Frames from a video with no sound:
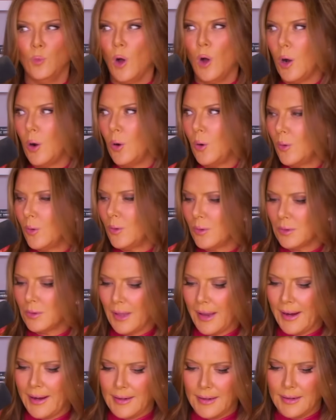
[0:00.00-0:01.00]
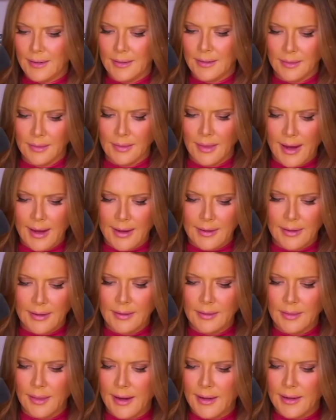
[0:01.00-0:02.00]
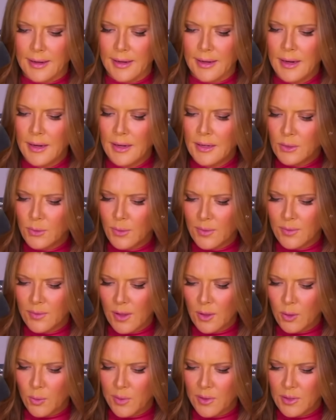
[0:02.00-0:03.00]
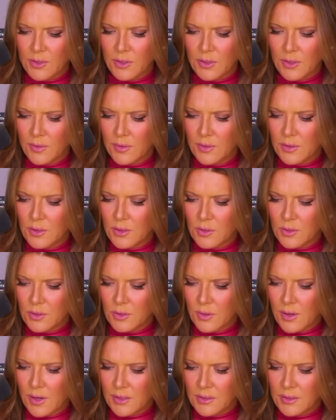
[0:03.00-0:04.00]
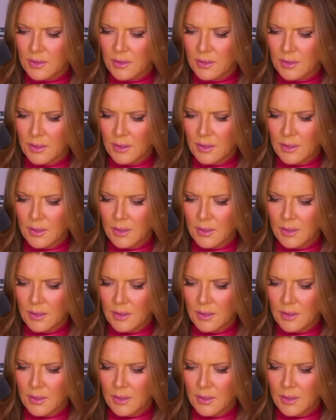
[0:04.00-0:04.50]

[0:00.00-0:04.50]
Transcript: Whoa, lady. Do we have another picture of the news director?